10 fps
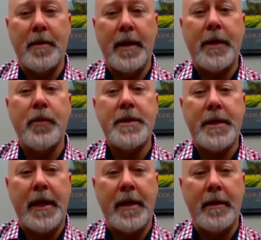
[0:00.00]
liquid
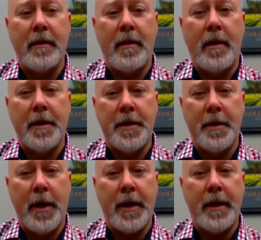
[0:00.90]
skin onto the
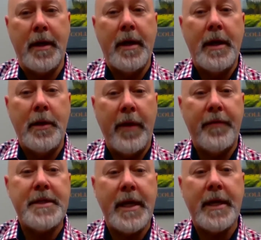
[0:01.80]
market, and we have
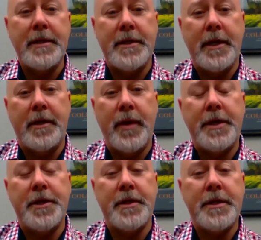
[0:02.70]
a second
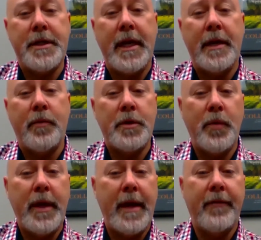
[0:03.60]
generation skin which
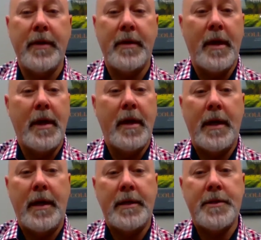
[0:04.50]
we haven't
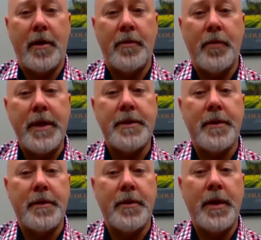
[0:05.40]
started
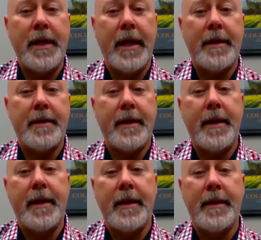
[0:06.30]
research on yet,
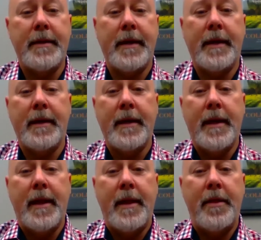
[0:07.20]
and
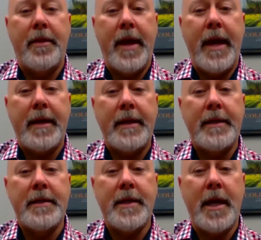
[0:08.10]
that
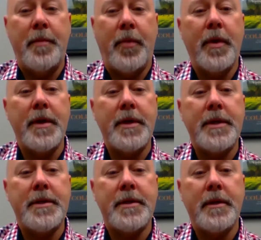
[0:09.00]
is a
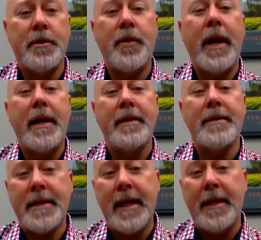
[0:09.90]
porous
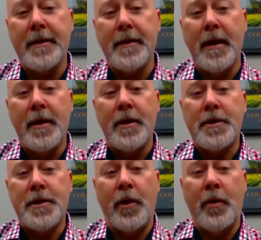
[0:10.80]
gradient skin,
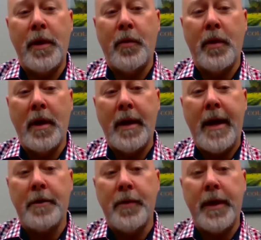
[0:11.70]
so it will
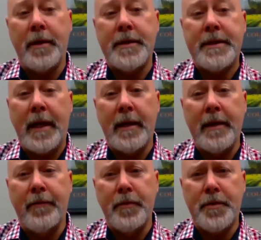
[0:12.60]
allow greater cell
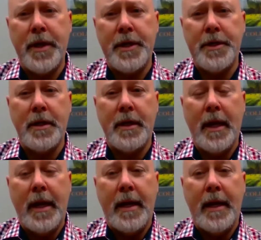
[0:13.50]
infiltration
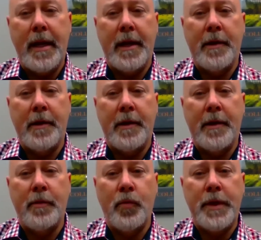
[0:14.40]

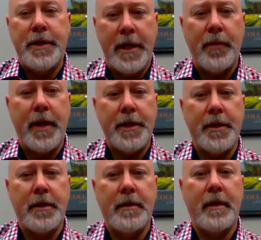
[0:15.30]
and
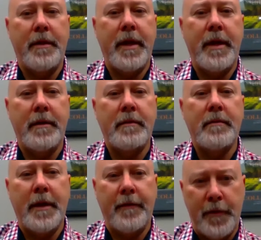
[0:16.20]
regeneration than
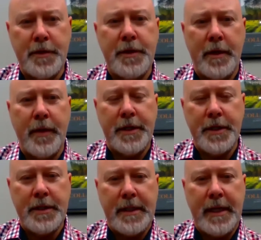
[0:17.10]
the first generation
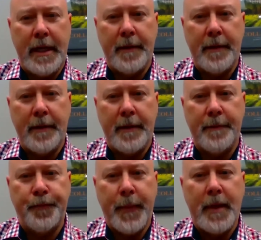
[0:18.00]
skin.
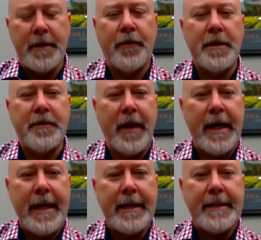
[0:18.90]
As far as
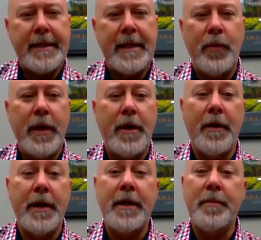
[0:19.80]
financing, we
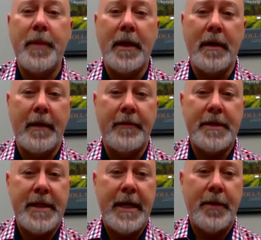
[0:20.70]
are in the middle of a
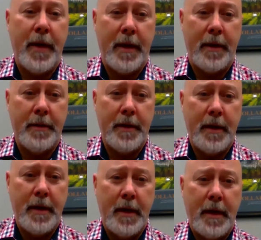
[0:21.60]
seed round,
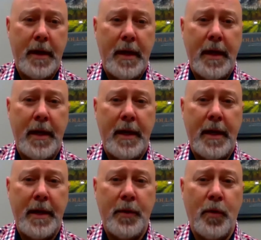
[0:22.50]

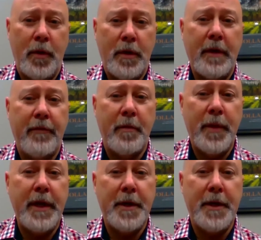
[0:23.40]
and we're looking for $1
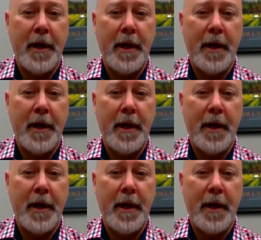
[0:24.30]
million.